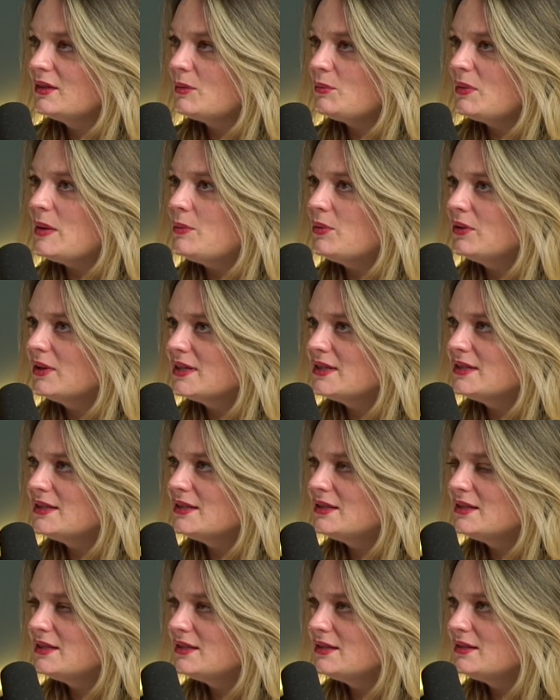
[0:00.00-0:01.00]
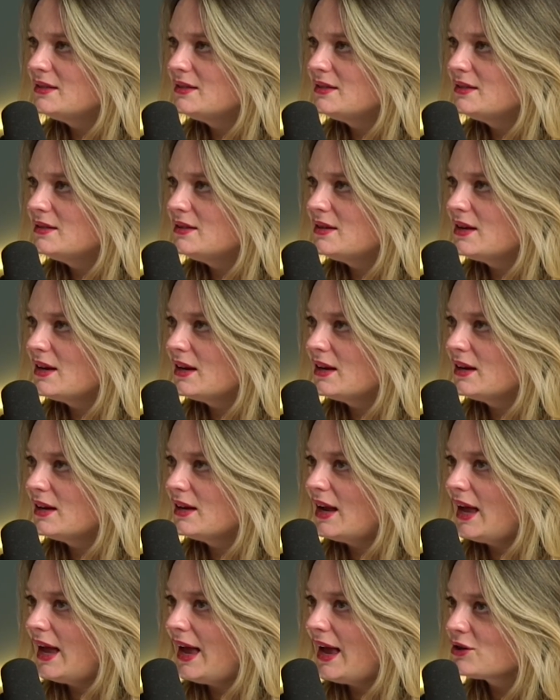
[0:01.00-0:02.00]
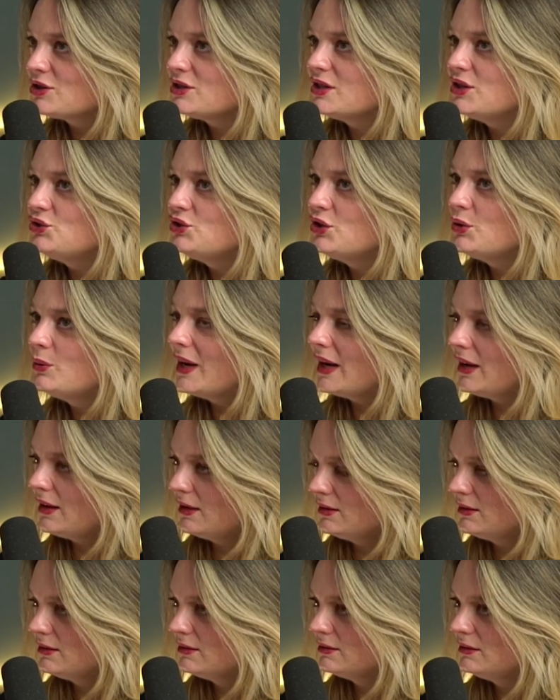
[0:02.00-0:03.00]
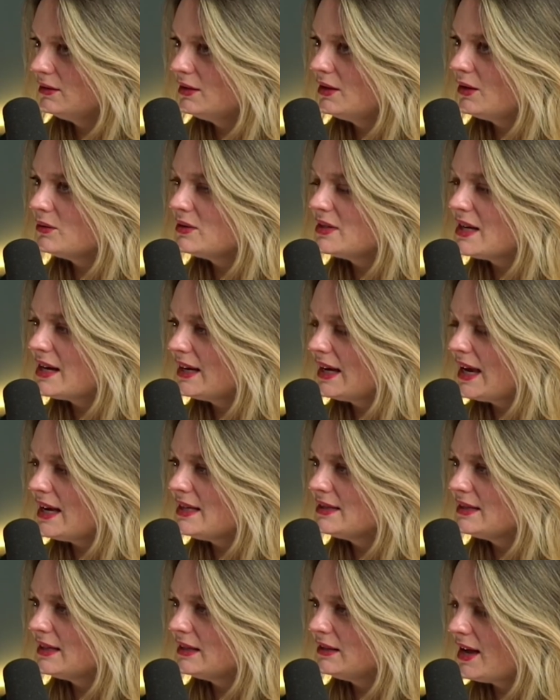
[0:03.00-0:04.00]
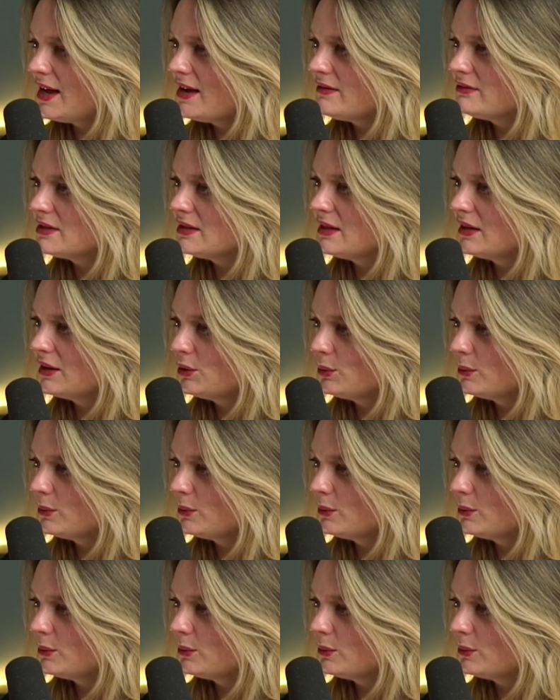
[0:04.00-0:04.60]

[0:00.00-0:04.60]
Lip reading: that people are actually doing, you know, dedicating their lives and their